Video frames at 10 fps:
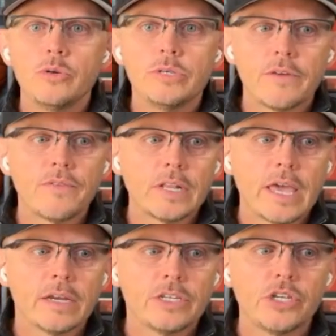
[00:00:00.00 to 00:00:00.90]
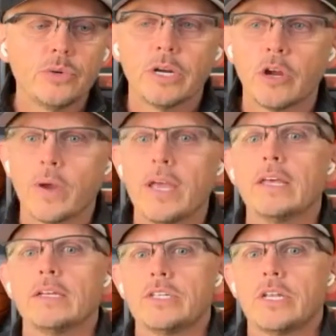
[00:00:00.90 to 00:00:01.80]
you definitely had 2
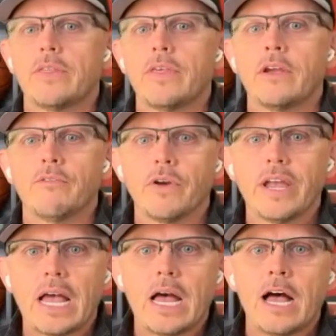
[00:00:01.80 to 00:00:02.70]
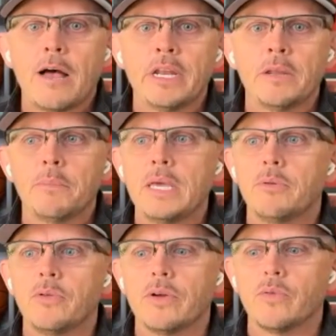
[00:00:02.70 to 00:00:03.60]
ingredients that I think are very common to
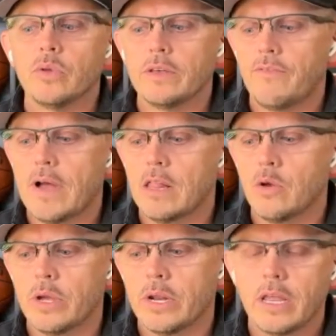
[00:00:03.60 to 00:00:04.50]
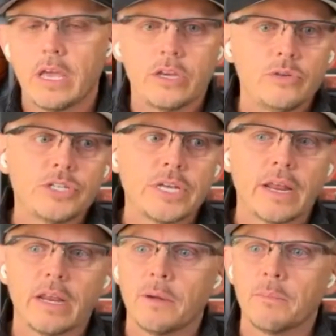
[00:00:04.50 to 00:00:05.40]
people that really follow, and you said
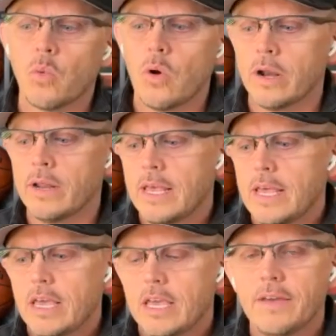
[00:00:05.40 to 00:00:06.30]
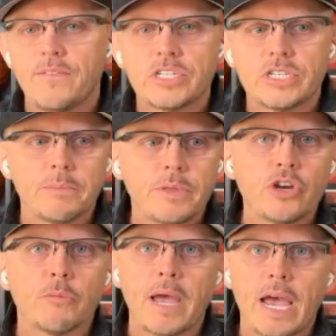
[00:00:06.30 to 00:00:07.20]
it. Number 1, if it's something
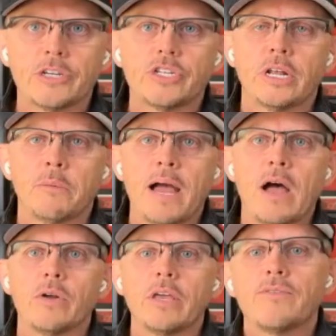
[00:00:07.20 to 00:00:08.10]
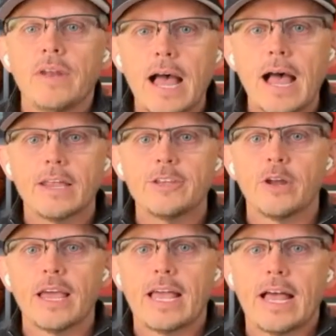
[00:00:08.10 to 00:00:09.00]
you're passionate about. If not, you're,
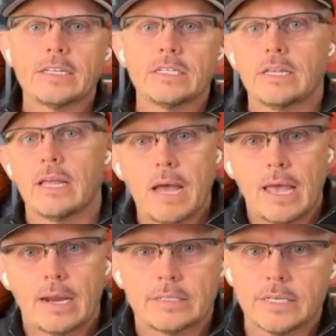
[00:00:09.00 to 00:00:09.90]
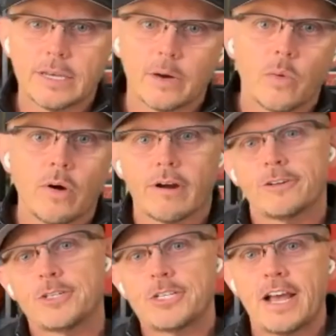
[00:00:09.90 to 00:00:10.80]
like, constantly, "Man, is this gonna work or
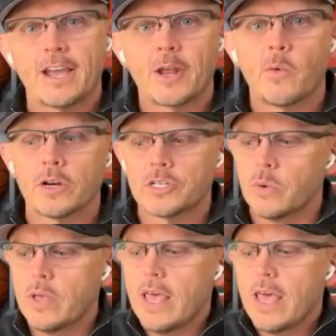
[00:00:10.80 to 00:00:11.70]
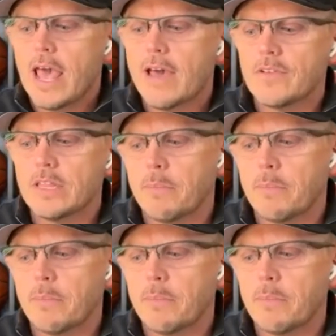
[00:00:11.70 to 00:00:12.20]
is this not gonna work?" So, having the